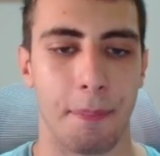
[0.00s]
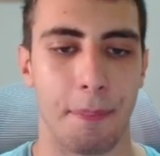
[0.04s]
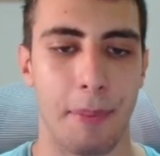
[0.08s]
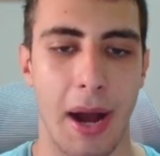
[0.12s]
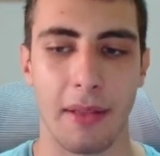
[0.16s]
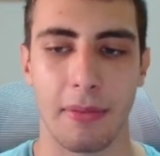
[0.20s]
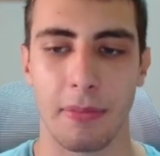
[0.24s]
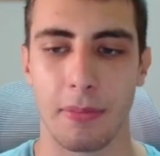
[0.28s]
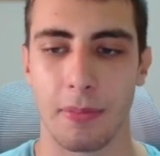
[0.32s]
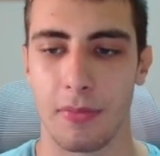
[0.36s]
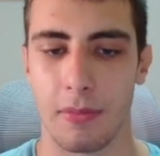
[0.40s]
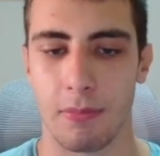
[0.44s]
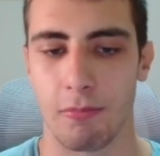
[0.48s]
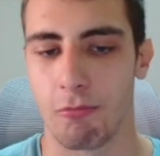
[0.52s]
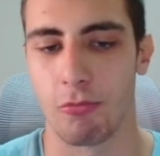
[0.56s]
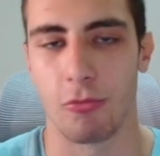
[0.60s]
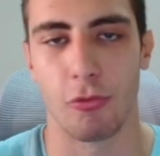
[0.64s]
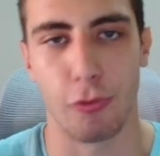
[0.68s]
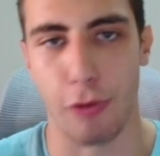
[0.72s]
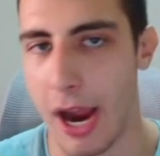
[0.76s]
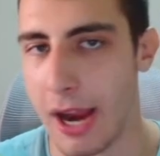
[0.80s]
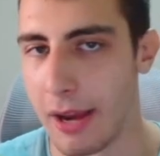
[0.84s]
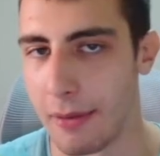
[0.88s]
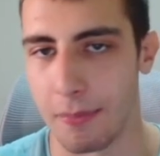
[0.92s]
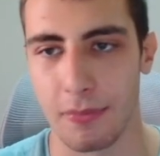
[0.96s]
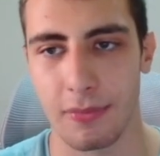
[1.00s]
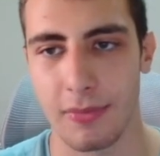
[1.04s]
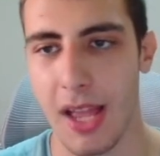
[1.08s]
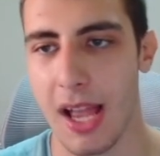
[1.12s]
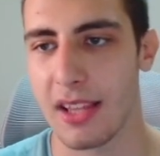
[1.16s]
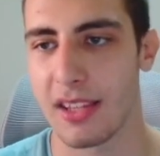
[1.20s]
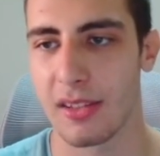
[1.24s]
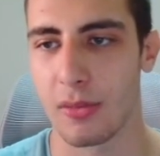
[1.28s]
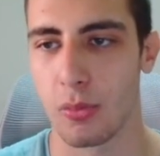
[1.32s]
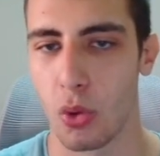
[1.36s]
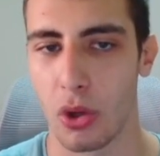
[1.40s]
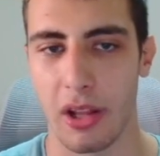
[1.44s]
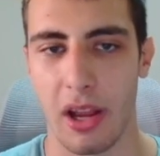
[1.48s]
But fine,
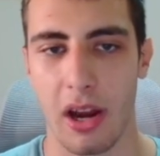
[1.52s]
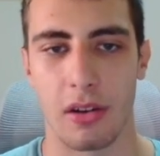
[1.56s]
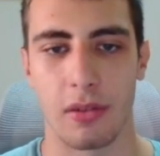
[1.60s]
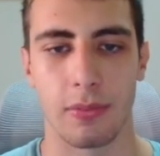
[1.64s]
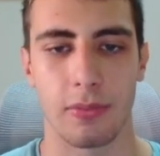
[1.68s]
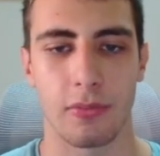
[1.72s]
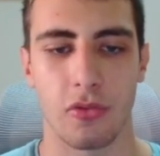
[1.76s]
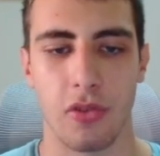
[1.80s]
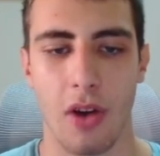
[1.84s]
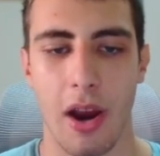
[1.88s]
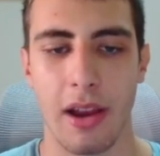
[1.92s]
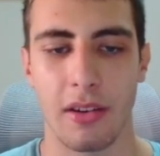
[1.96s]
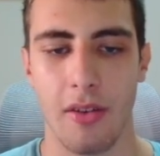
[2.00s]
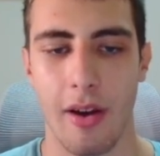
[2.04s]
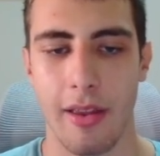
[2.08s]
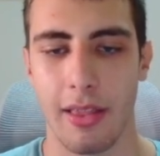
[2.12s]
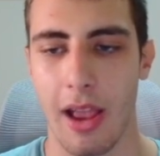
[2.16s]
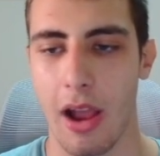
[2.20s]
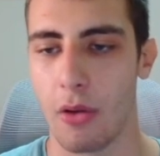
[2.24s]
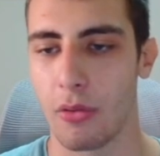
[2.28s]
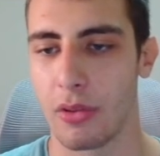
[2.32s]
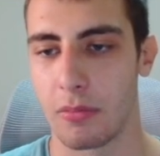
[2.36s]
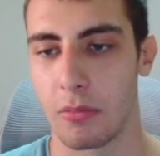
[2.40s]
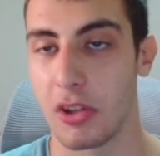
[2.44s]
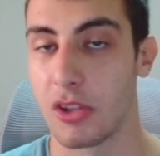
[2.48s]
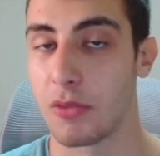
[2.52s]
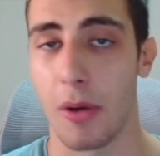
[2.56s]
that's what they're trying right now.